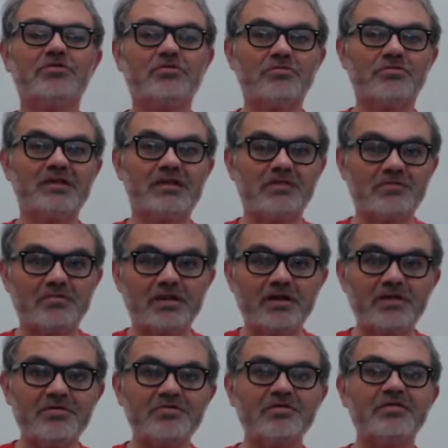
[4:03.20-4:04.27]
Too many
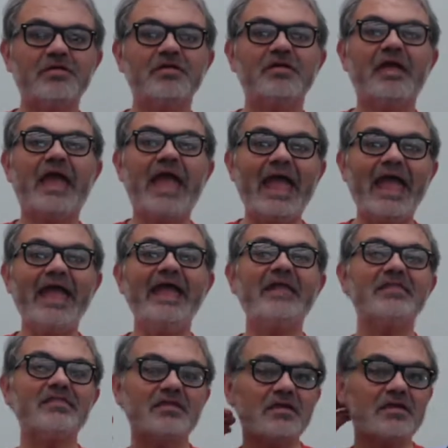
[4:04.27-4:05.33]
squares and